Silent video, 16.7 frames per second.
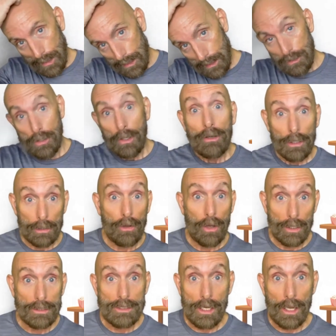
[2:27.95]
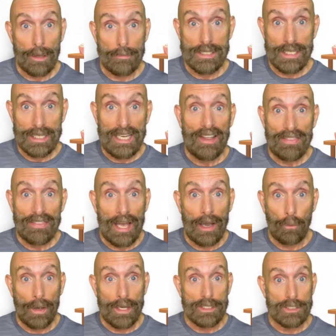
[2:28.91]
took a long time to get that
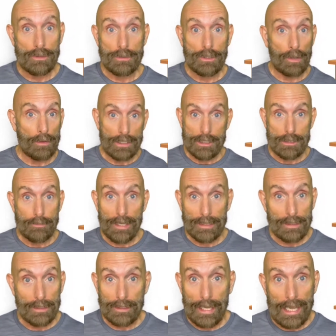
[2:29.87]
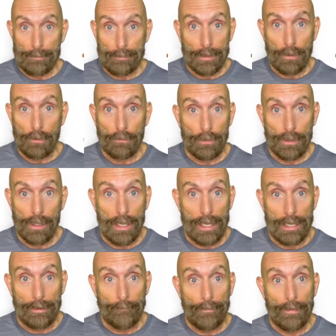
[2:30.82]
way, so don't expect it to happen overnight.